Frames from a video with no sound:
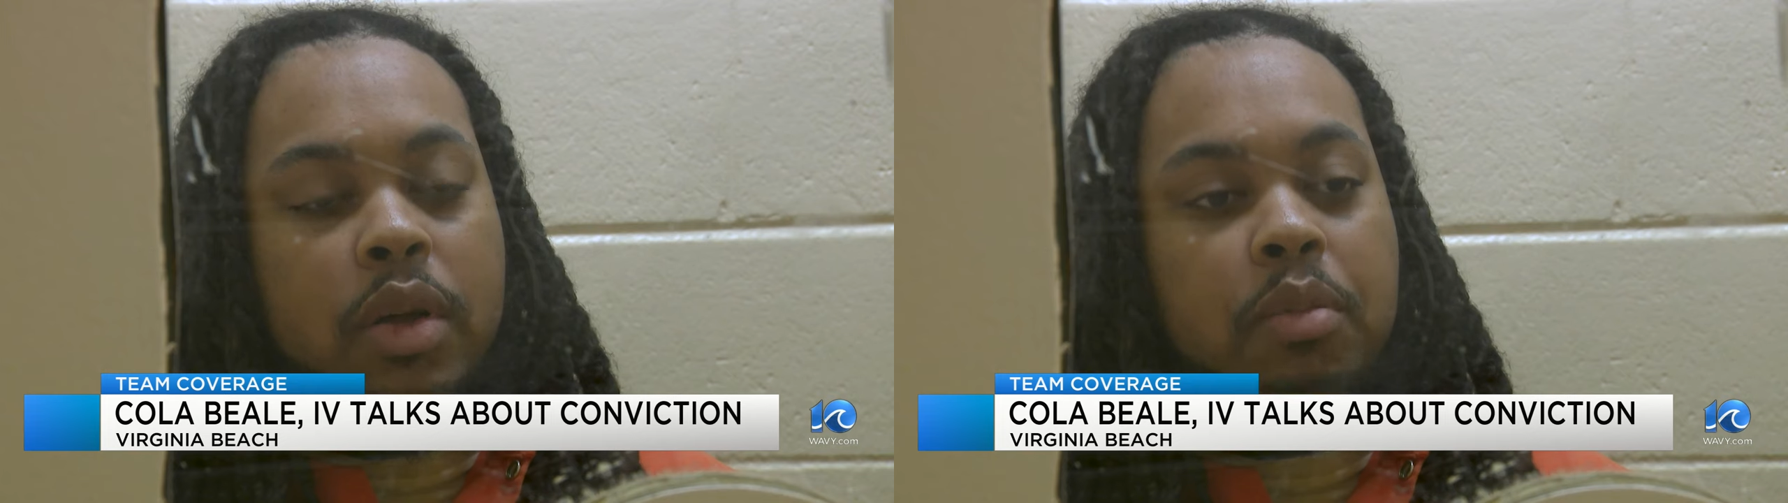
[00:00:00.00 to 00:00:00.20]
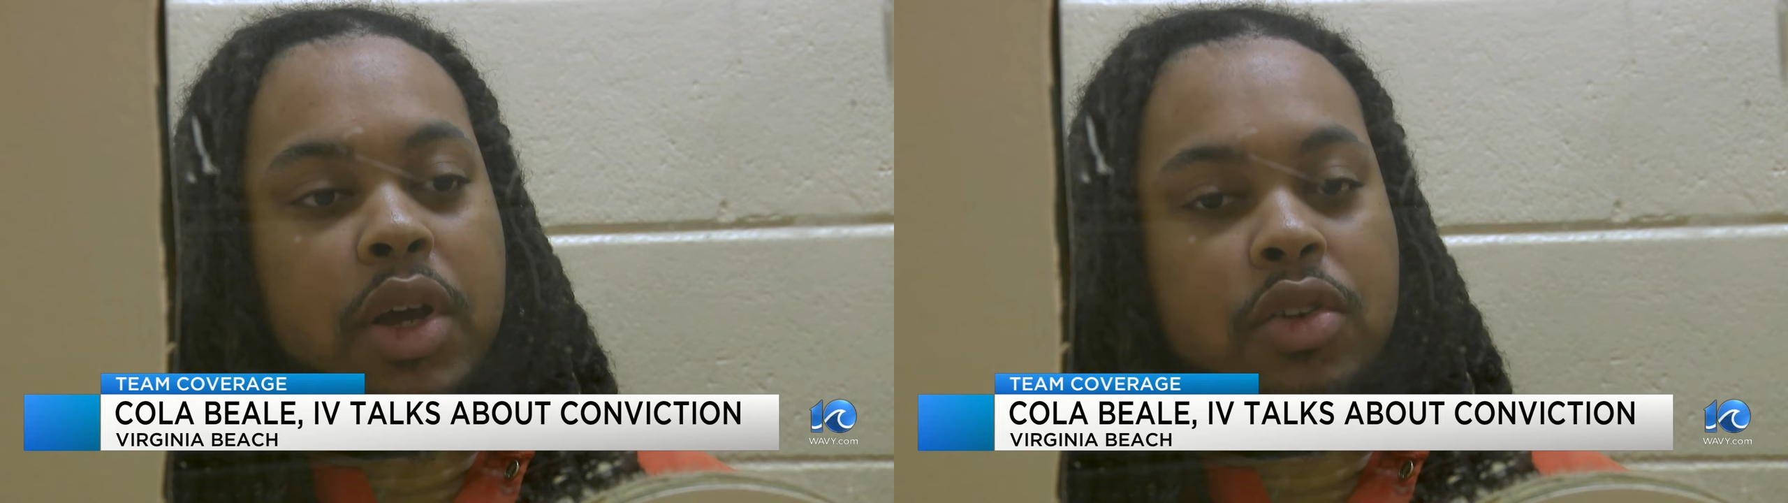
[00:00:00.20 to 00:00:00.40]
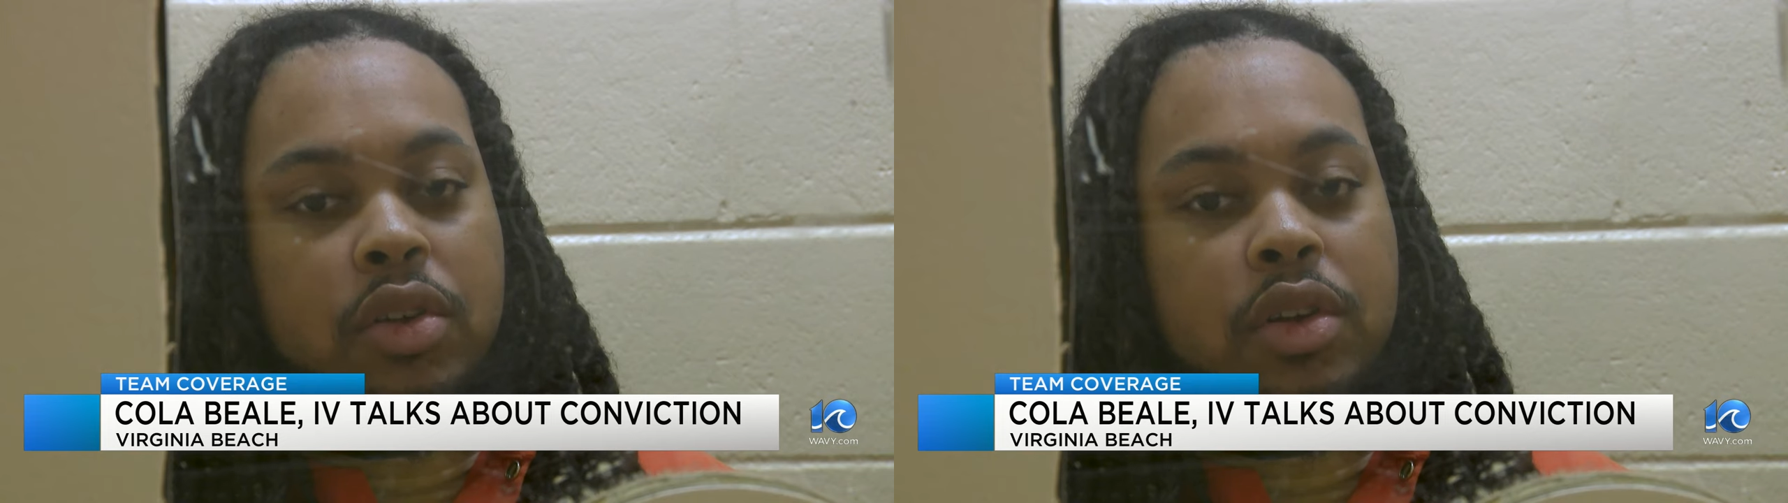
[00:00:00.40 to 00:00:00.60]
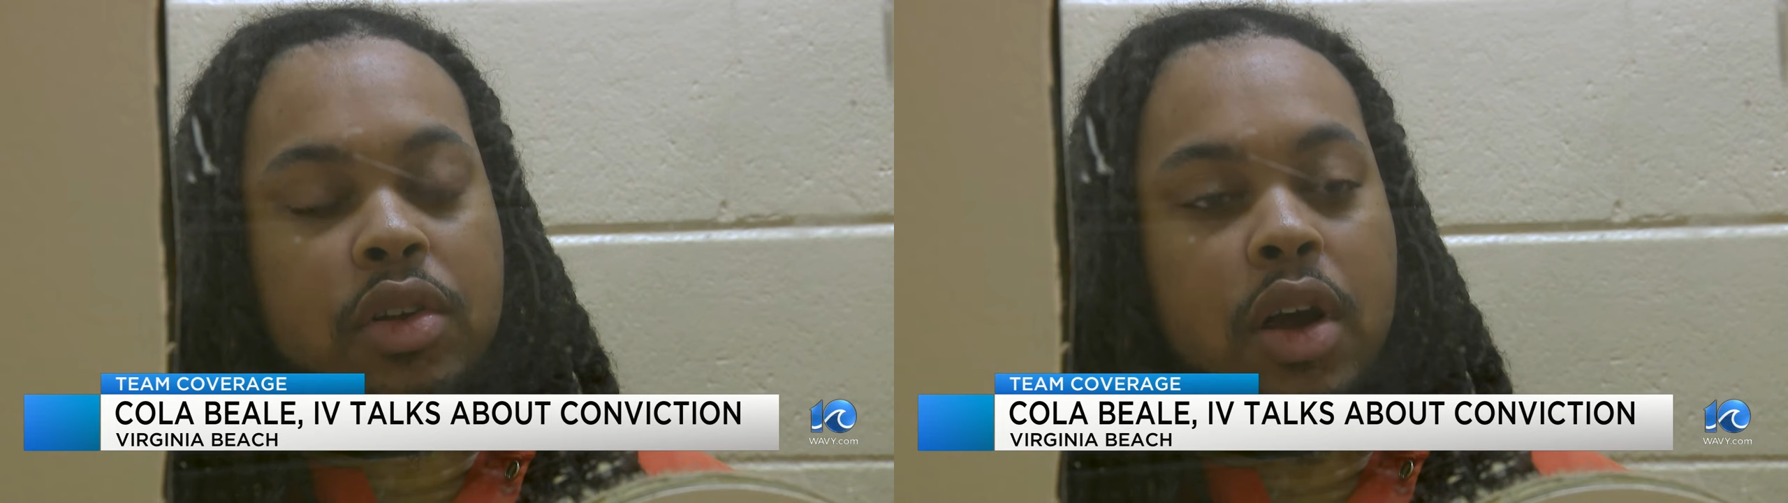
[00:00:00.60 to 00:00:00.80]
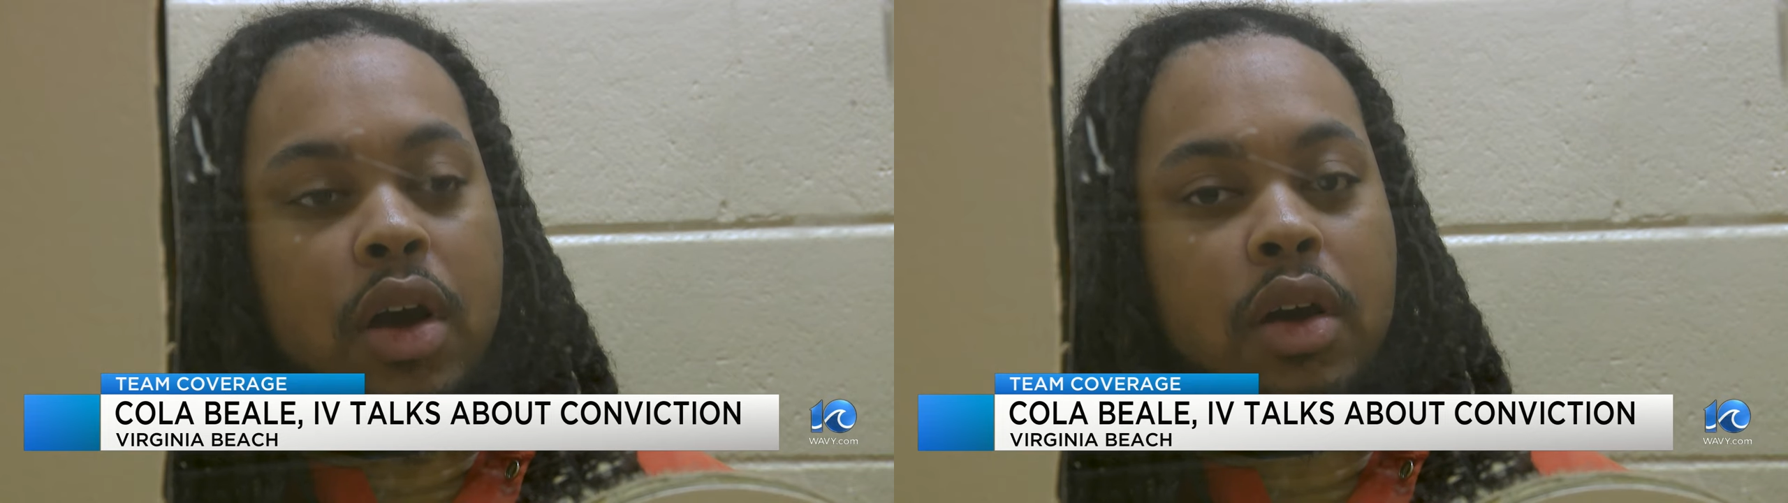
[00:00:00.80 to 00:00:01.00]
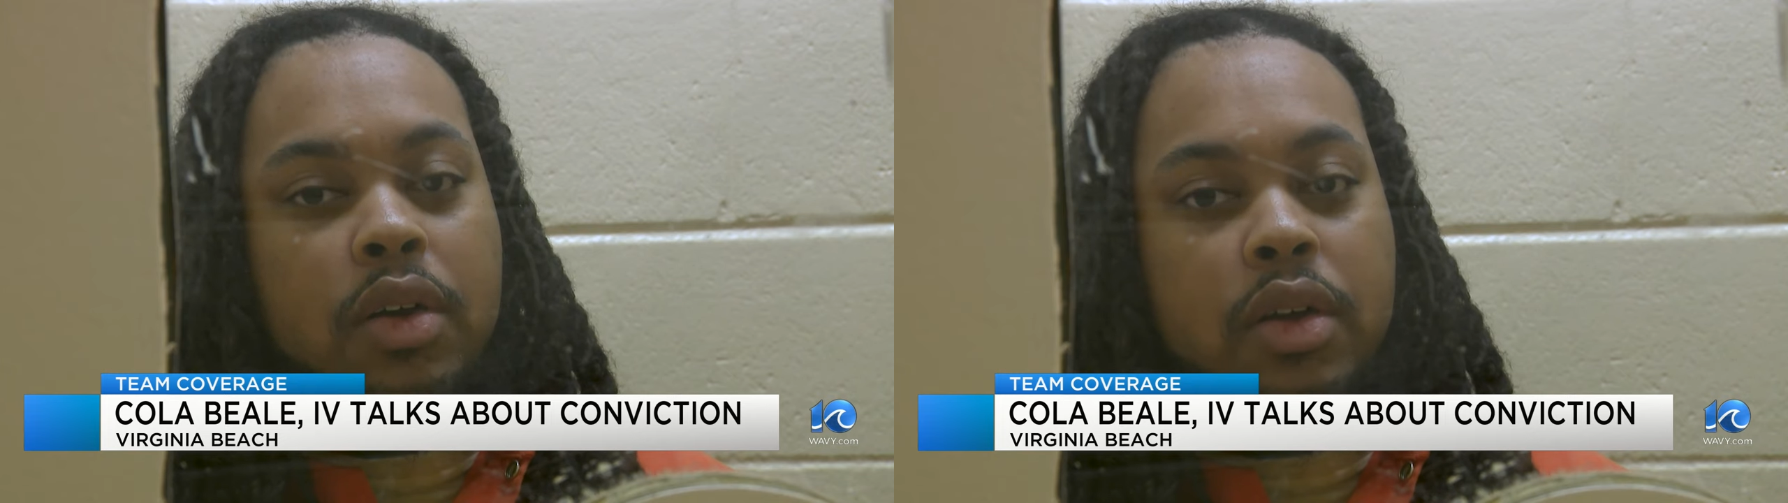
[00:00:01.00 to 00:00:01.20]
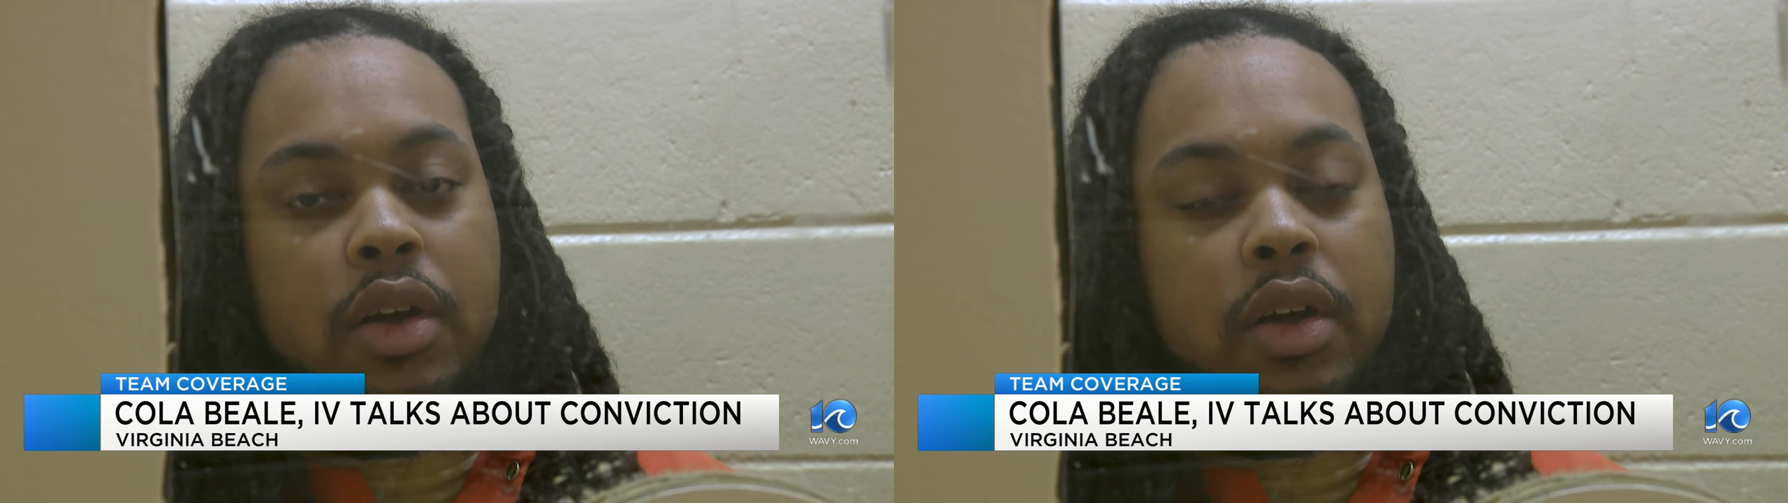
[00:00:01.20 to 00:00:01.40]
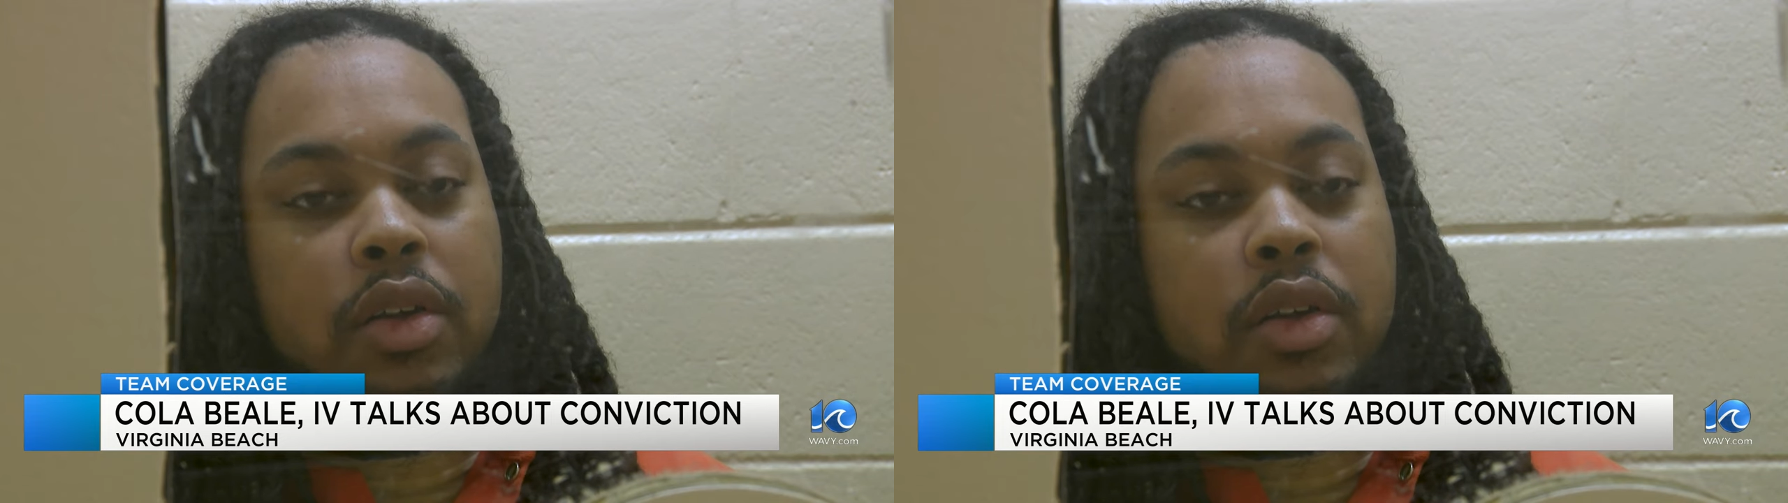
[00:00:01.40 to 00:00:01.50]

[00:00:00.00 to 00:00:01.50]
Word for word: and making sure that y'all can